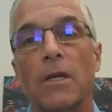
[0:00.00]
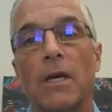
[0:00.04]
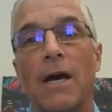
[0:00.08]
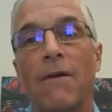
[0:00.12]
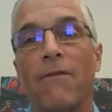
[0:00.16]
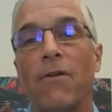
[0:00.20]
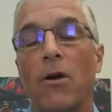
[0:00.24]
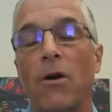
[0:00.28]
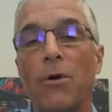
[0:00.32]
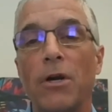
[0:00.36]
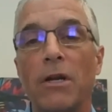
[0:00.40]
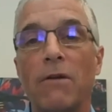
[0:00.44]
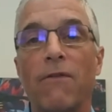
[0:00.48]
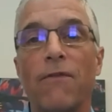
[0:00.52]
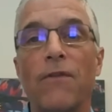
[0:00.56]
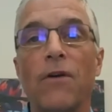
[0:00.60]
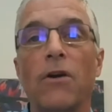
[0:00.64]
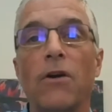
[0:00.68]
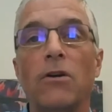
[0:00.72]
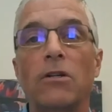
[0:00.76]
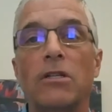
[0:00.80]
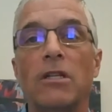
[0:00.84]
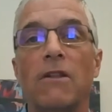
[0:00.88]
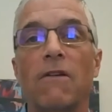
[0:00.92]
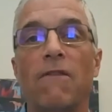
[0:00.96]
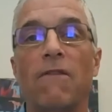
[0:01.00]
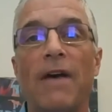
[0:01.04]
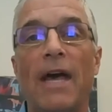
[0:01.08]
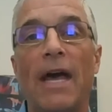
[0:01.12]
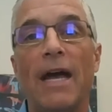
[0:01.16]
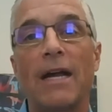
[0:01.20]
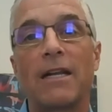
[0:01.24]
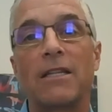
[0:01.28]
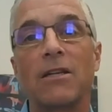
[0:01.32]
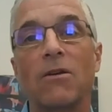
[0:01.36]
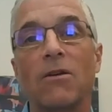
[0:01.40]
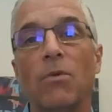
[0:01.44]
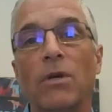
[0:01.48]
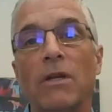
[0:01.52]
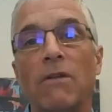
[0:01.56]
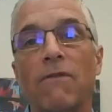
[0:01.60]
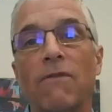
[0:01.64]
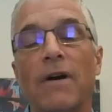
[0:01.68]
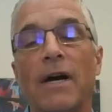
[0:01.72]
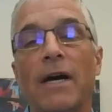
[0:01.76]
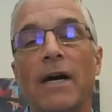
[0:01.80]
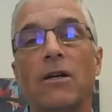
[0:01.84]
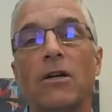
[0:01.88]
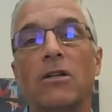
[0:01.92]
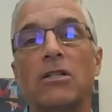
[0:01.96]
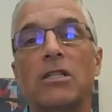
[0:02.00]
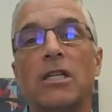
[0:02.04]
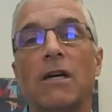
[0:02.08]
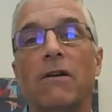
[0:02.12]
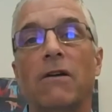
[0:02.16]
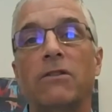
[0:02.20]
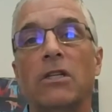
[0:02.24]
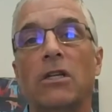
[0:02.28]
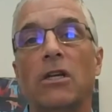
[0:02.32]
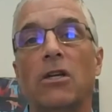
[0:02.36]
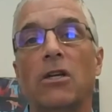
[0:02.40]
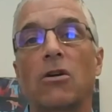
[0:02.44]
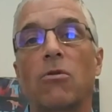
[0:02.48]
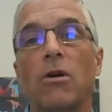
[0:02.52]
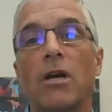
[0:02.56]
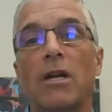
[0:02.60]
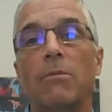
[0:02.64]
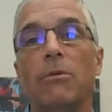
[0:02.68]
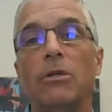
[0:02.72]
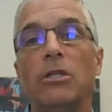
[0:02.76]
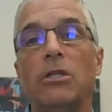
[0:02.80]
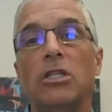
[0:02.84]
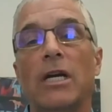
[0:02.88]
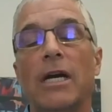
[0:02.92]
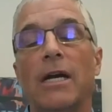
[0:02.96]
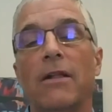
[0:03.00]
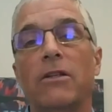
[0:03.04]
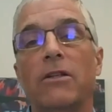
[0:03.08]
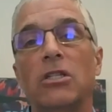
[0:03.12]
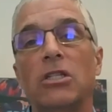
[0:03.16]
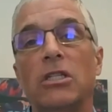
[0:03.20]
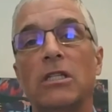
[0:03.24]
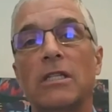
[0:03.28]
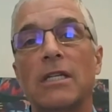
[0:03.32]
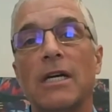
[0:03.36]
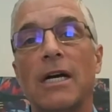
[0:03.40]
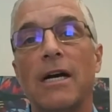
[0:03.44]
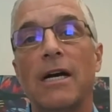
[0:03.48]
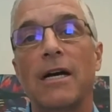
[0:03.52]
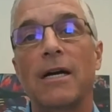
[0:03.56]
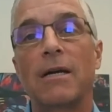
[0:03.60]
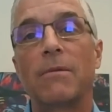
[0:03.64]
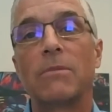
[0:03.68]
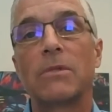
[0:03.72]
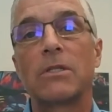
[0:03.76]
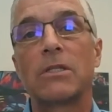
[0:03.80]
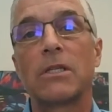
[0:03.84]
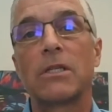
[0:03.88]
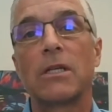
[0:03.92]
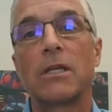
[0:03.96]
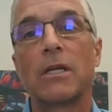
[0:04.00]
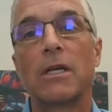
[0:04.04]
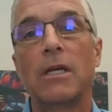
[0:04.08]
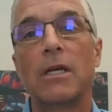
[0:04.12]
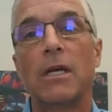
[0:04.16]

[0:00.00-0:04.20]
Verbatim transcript: I've already referred to the fact that we find ourselves in incredibly challenging times.